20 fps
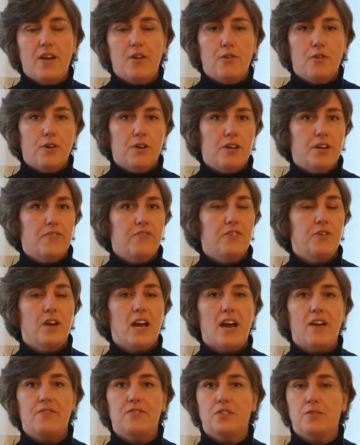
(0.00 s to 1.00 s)
or if you
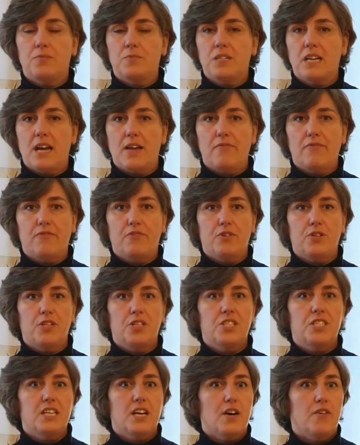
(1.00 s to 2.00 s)
have some time for
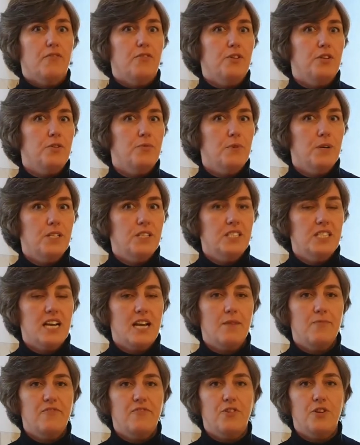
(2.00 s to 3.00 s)
yourself, or you want
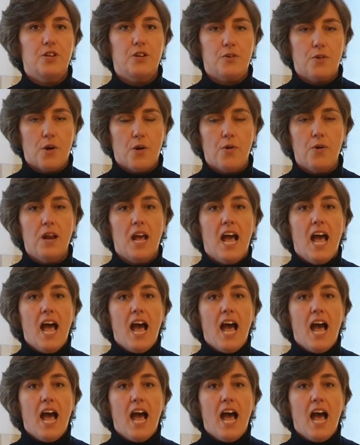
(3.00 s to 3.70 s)
time for your own.